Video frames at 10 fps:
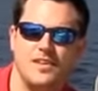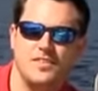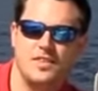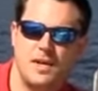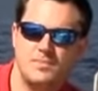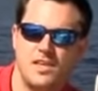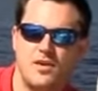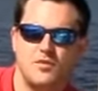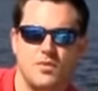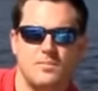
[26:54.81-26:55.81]
depth
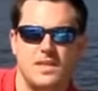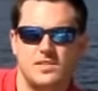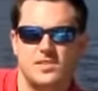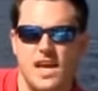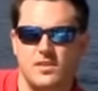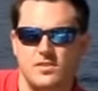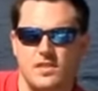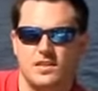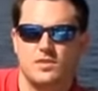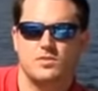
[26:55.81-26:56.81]
sounder emits sound
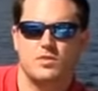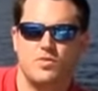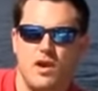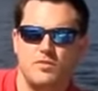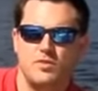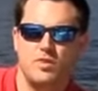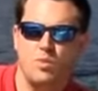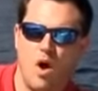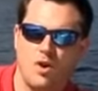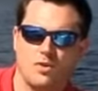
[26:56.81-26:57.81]
signals that travel through the
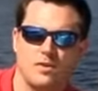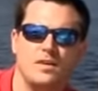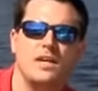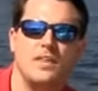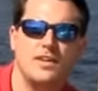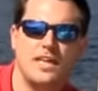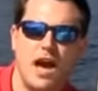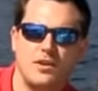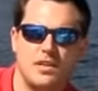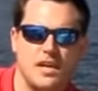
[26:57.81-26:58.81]
water and then
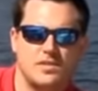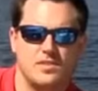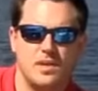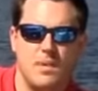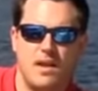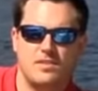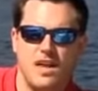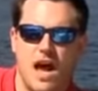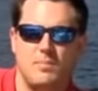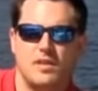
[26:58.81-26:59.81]
calculates the amount of
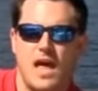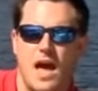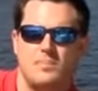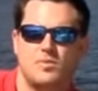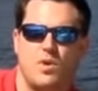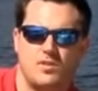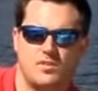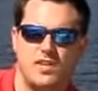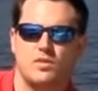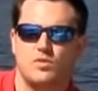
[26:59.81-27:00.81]
time elapsed while the
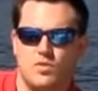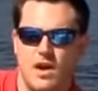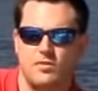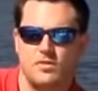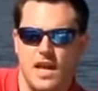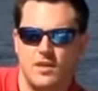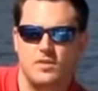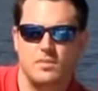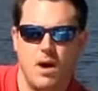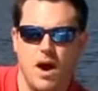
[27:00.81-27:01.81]
signal traveled down
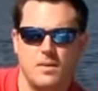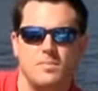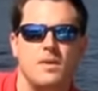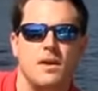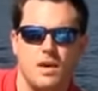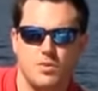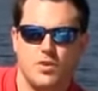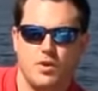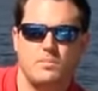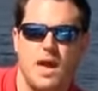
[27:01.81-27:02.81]
to the bottom and
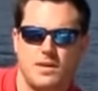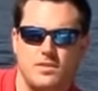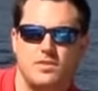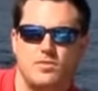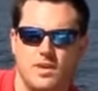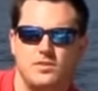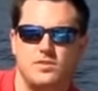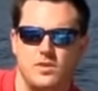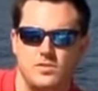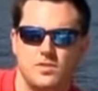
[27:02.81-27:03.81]
returned back to the
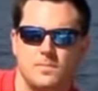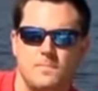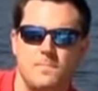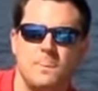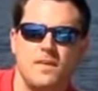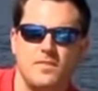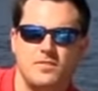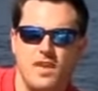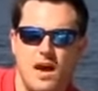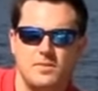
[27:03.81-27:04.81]
transducer.
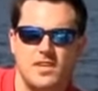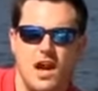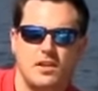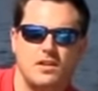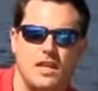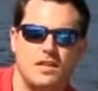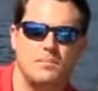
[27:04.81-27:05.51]
This time is calculated